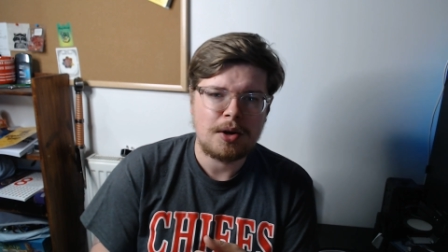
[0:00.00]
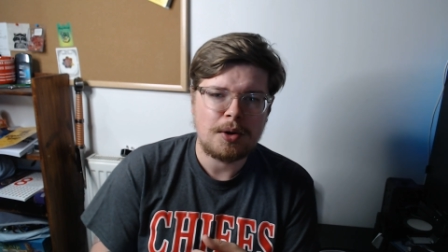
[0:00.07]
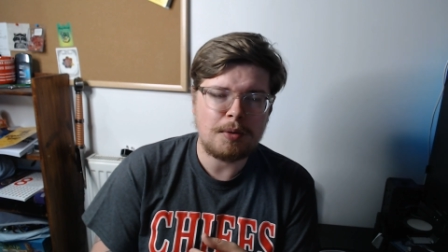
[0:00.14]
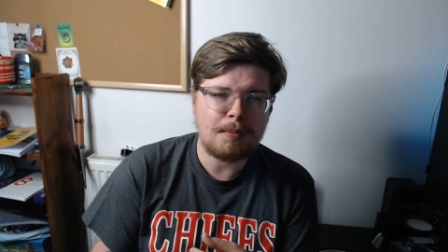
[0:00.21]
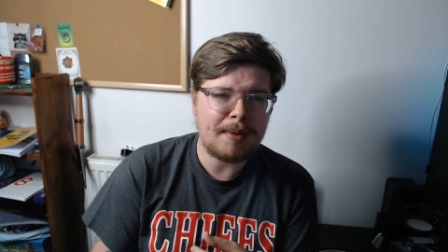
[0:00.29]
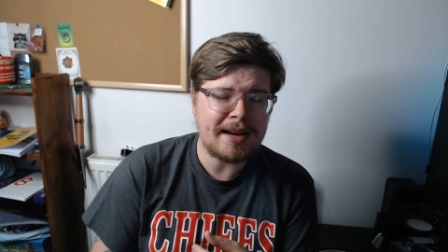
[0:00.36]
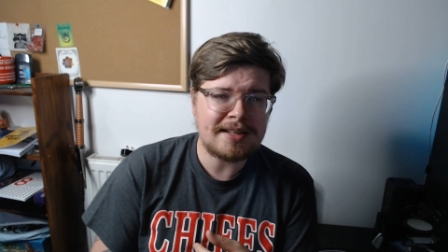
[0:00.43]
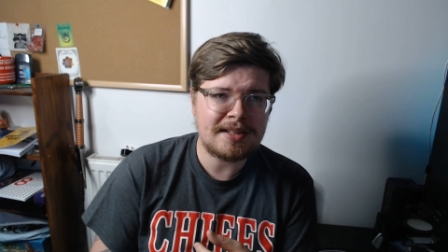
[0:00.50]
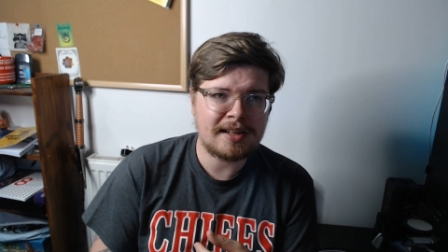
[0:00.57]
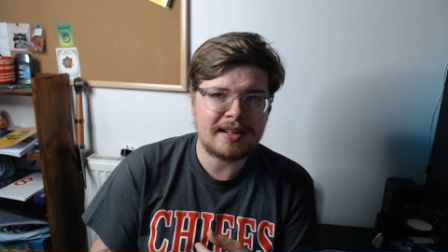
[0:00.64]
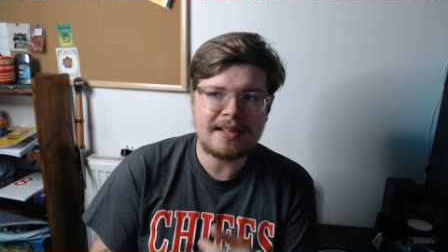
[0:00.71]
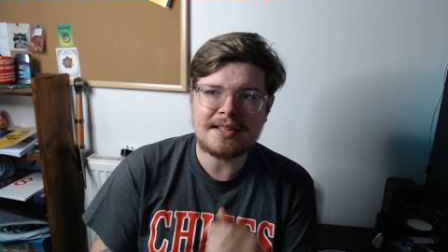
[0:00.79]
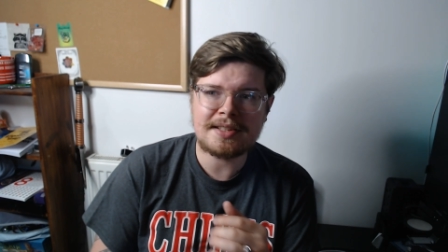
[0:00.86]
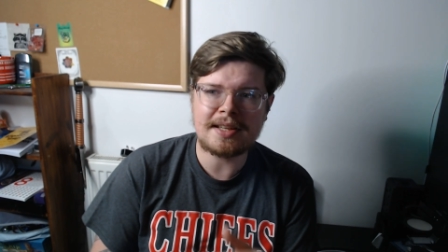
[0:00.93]
who
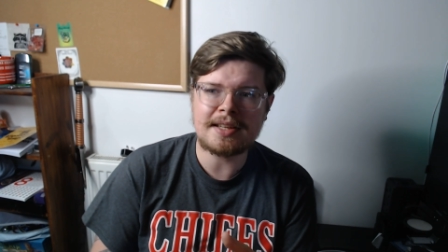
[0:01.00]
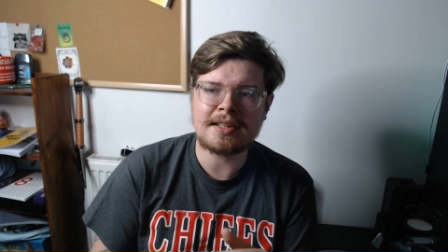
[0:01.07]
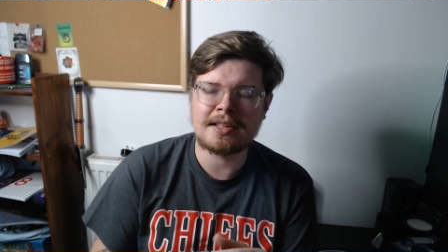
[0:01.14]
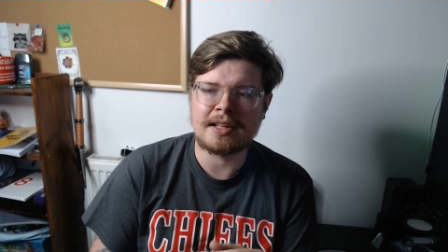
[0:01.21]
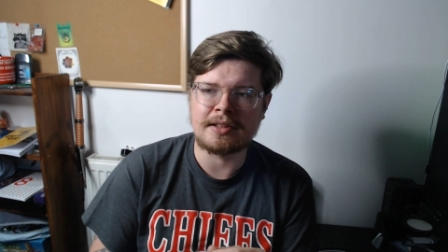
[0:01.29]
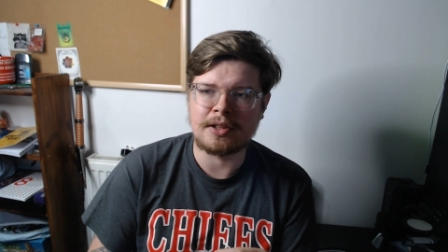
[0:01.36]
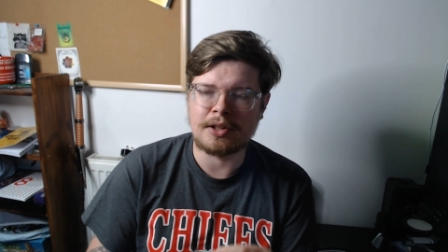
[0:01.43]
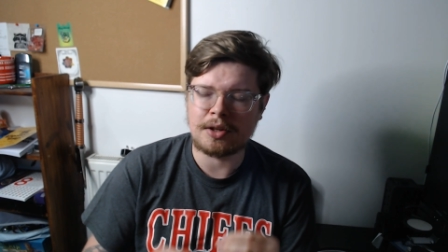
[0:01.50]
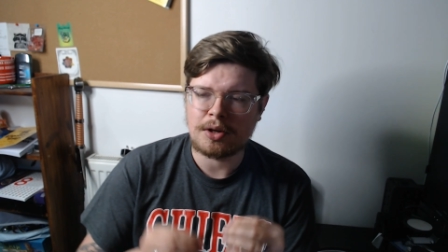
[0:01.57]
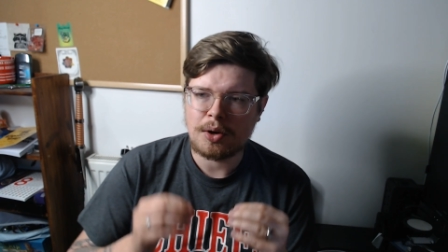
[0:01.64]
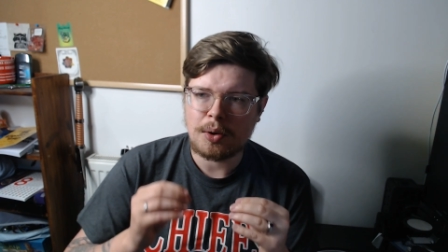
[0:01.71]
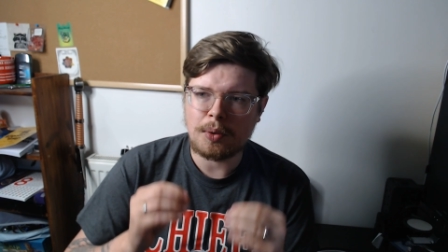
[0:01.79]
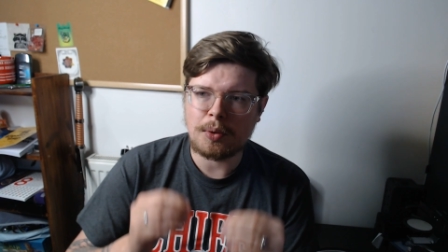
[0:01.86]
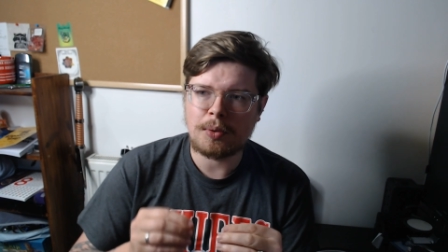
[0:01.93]
basically insisted that
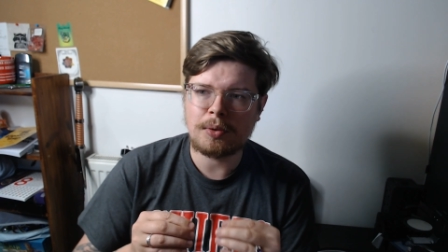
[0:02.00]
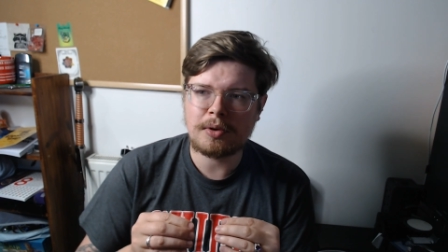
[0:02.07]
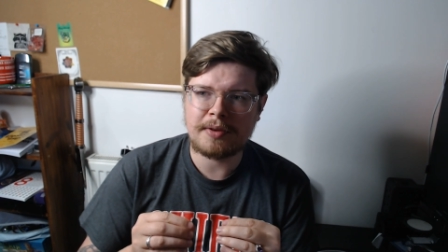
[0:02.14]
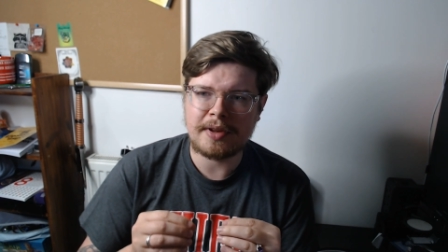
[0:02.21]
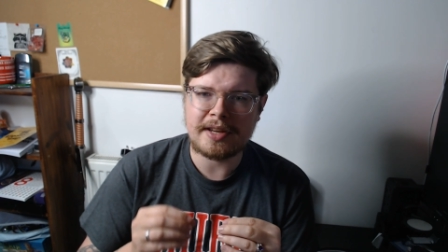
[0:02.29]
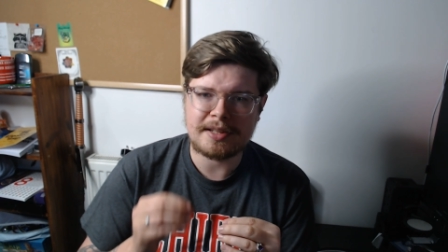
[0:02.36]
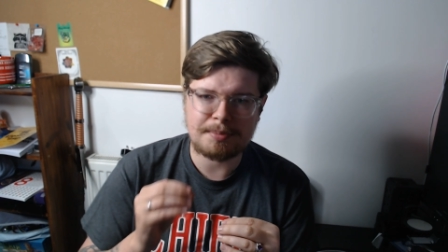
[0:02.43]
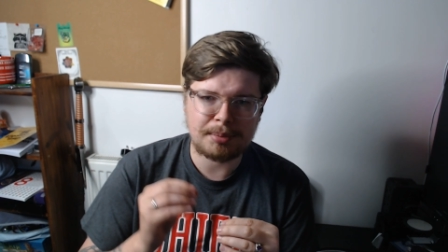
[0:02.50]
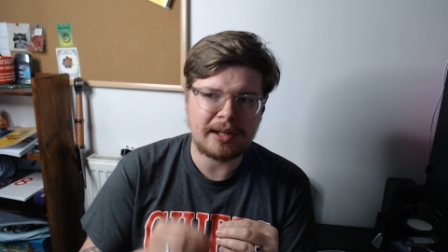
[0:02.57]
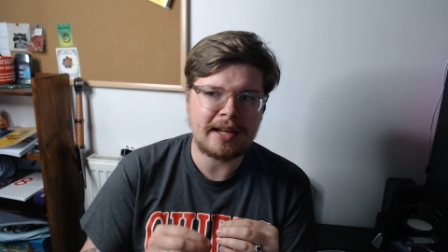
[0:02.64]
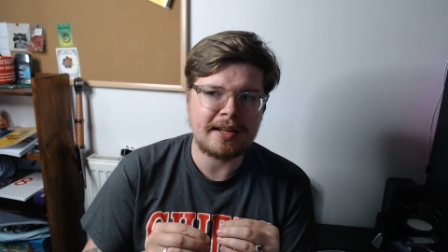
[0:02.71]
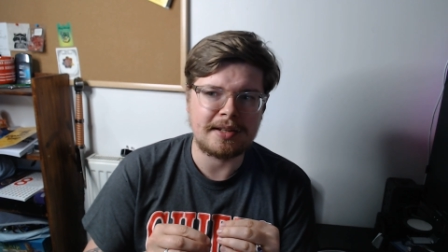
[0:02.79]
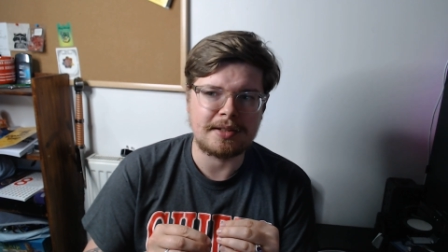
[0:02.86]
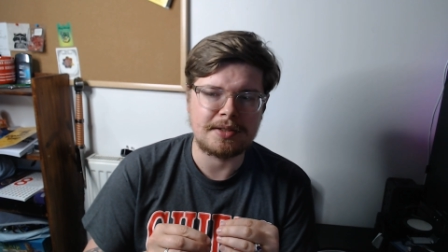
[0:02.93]
all of his
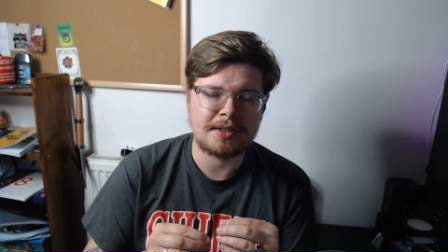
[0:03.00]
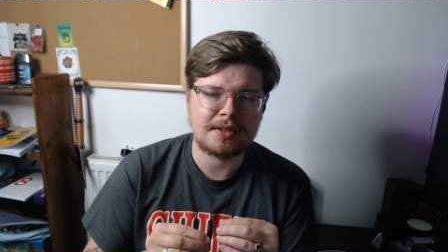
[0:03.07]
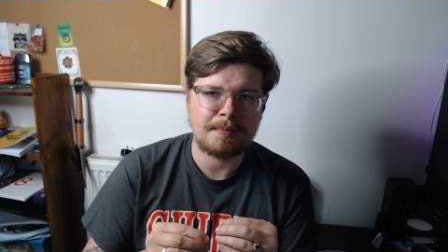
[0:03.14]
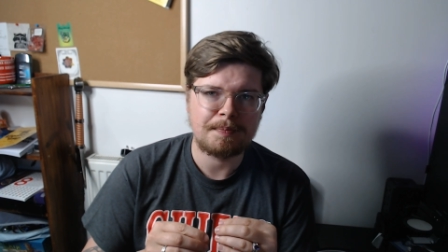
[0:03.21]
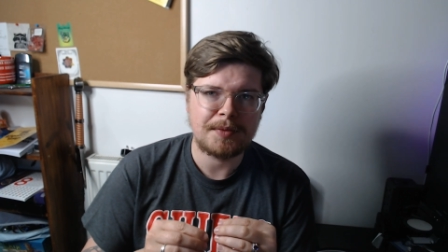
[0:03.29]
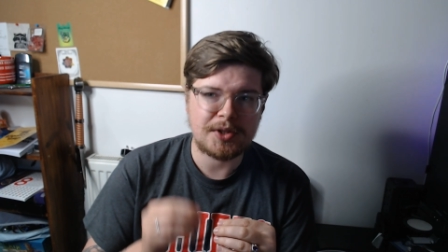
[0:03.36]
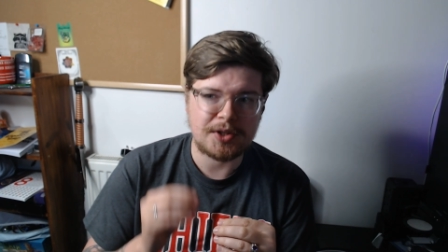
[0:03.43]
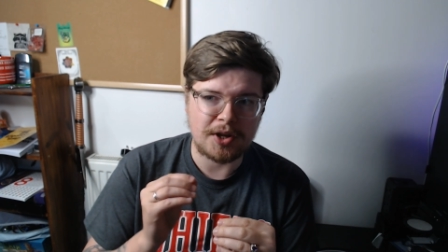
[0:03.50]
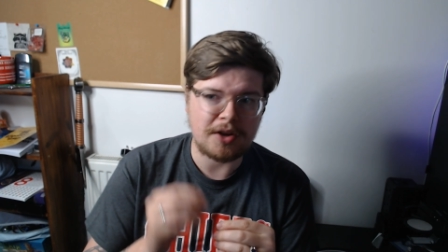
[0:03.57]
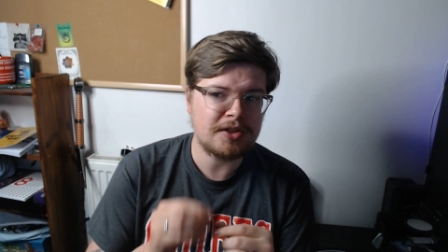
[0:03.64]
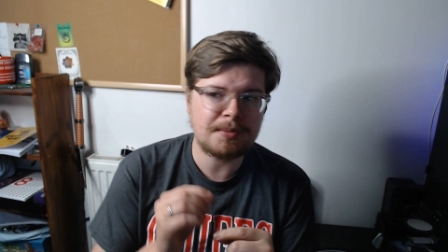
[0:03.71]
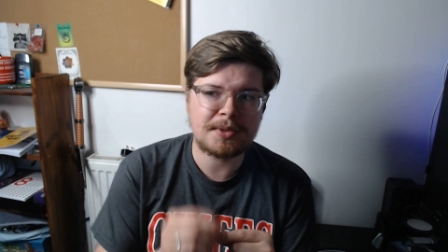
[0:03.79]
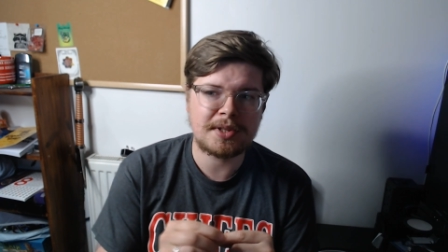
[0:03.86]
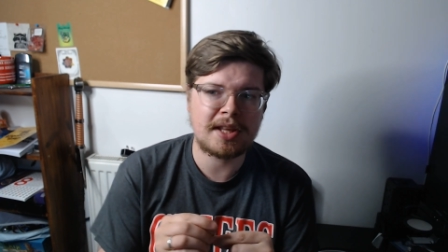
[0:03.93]
players
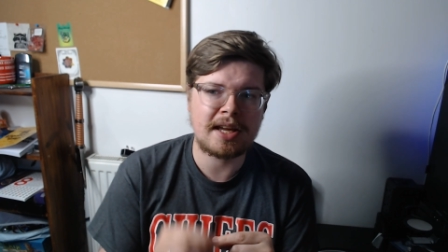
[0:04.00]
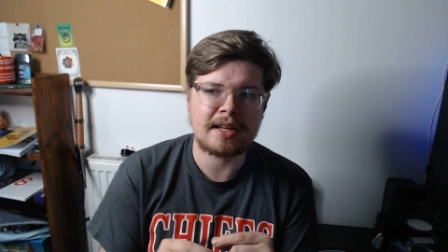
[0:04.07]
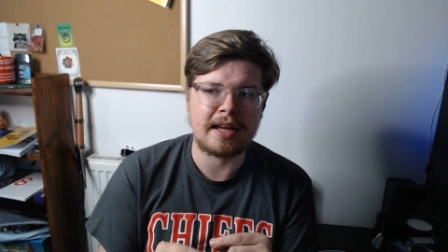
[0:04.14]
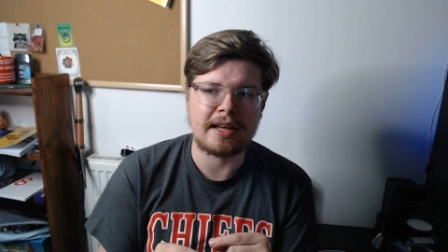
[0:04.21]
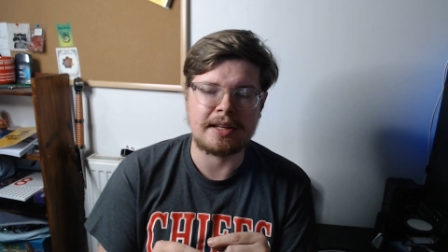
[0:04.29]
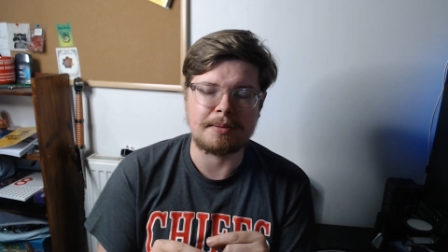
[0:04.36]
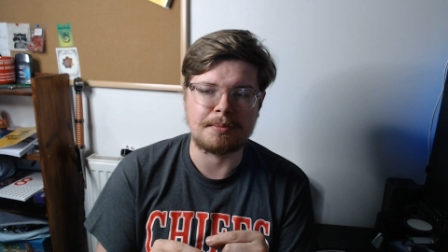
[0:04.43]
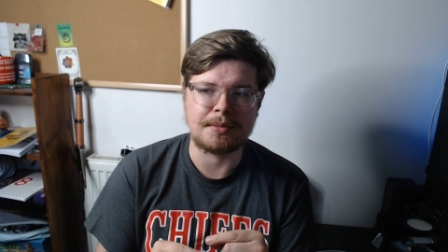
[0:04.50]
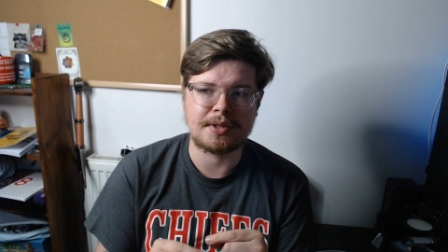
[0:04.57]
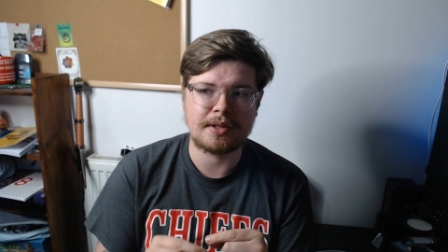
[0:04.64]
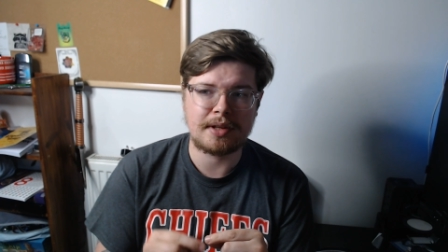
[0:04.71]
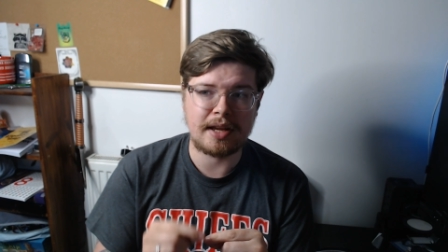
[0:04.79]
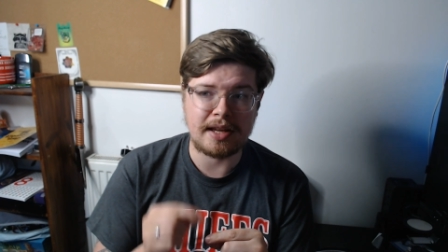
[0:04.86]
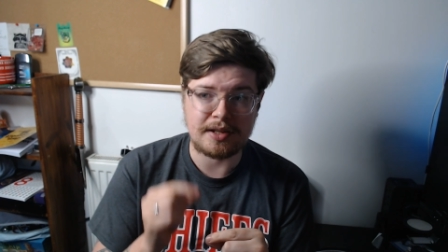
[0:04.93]
turned up to their games
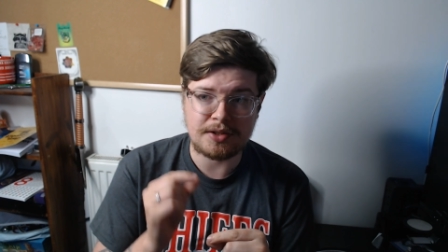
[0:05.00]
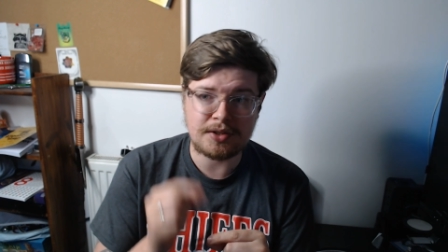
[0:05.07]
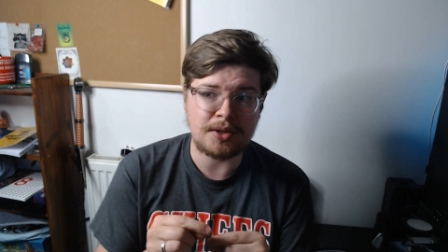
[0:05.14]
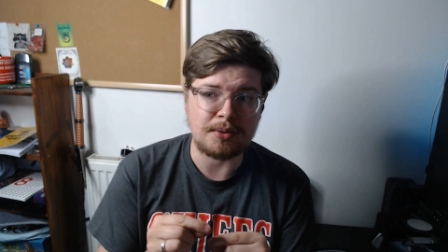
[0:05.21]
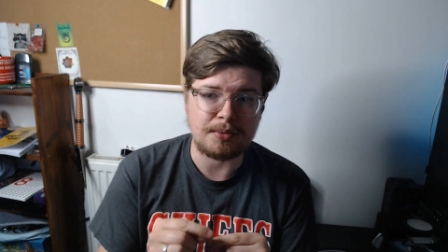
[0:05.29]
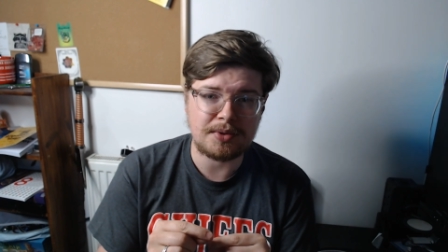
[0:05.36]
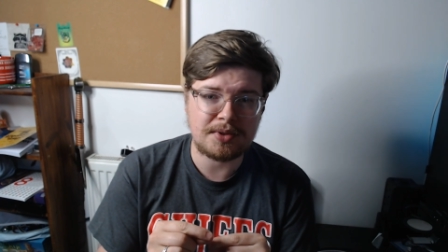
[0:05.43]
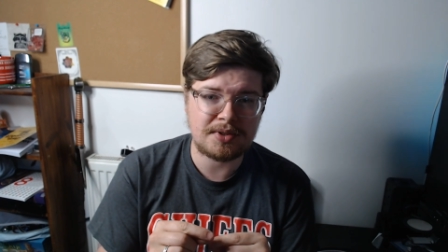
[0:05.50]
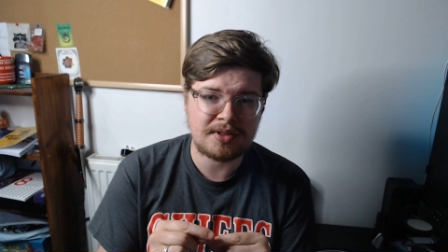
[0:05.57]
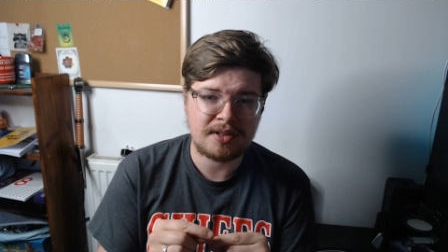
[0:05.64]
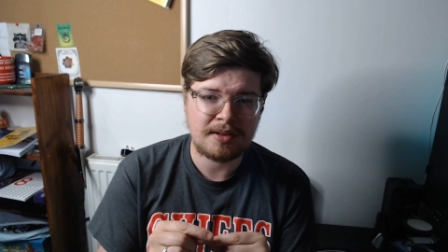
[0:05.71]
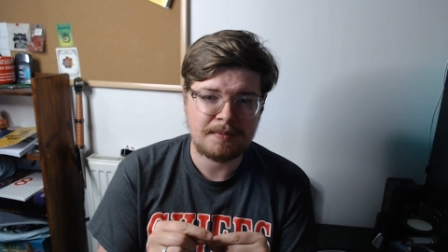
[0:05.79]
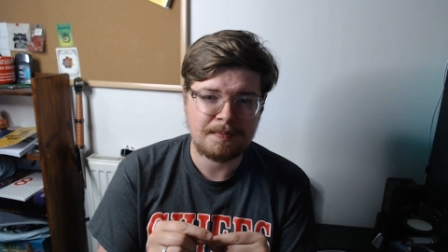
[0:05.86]
in suits,